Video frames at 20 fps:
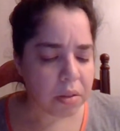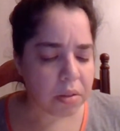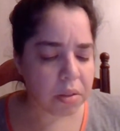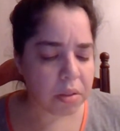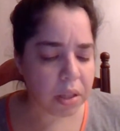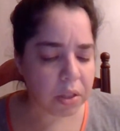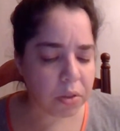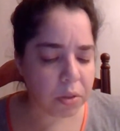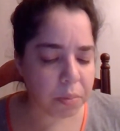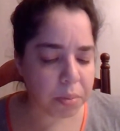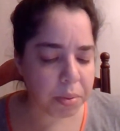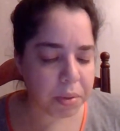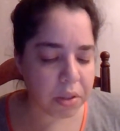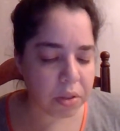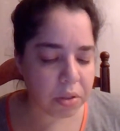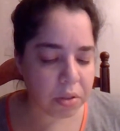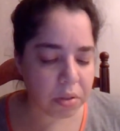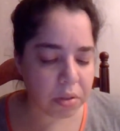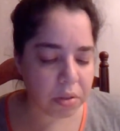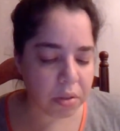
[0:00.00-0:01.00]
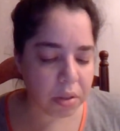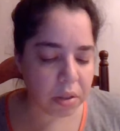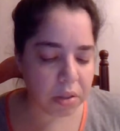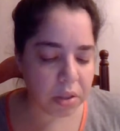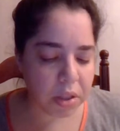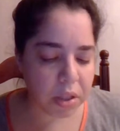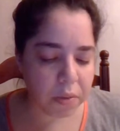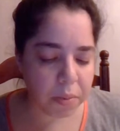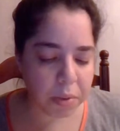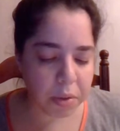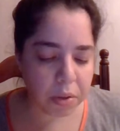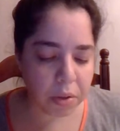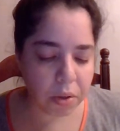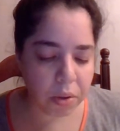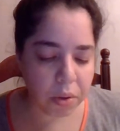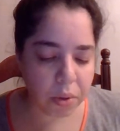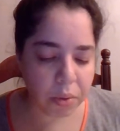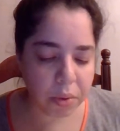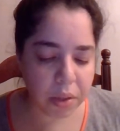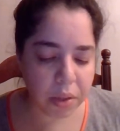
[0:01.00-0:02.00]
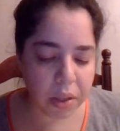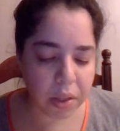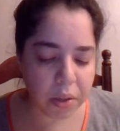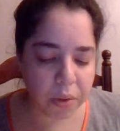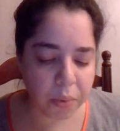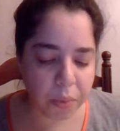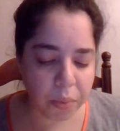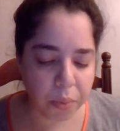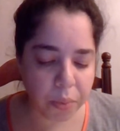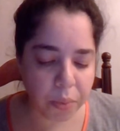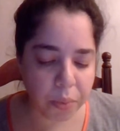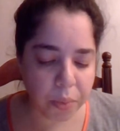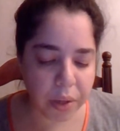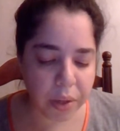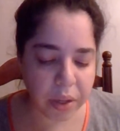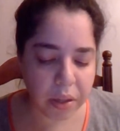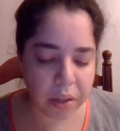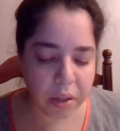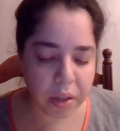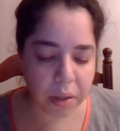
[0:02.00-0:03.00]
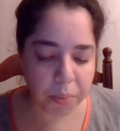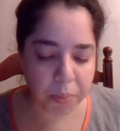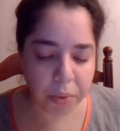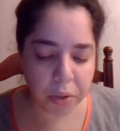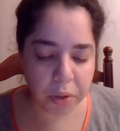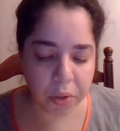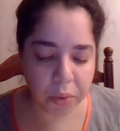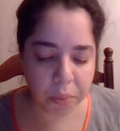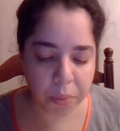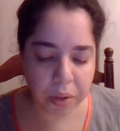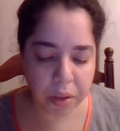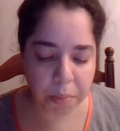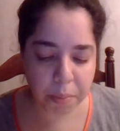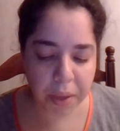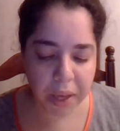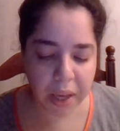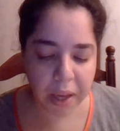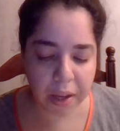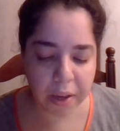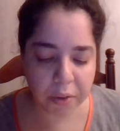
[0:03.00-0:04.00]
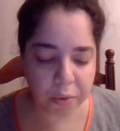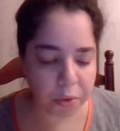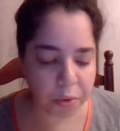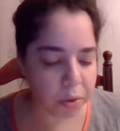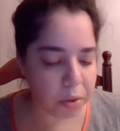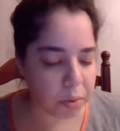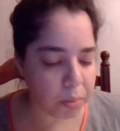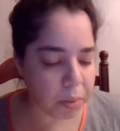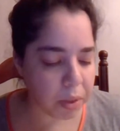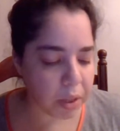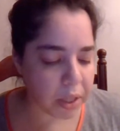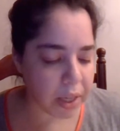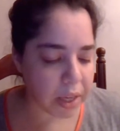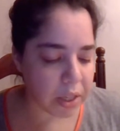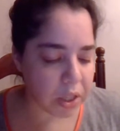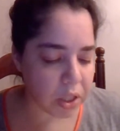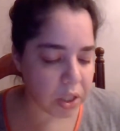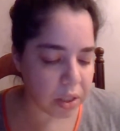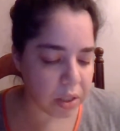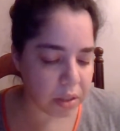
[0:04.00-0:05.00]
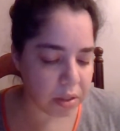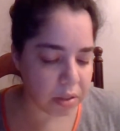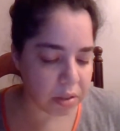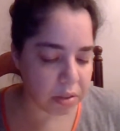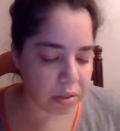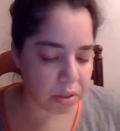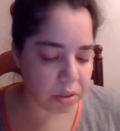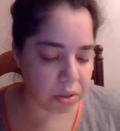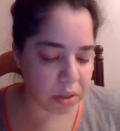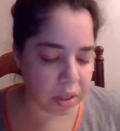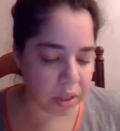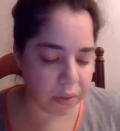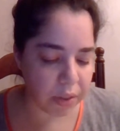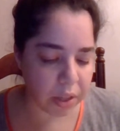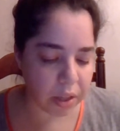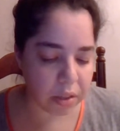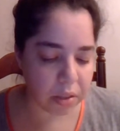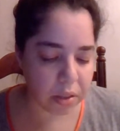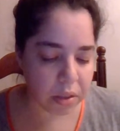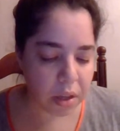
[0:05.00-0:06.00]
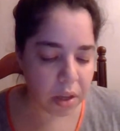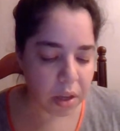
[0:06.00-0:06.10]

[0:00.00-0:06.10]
Sexual pleasure achievable only when coupled with pain or humiliation is considered deviant.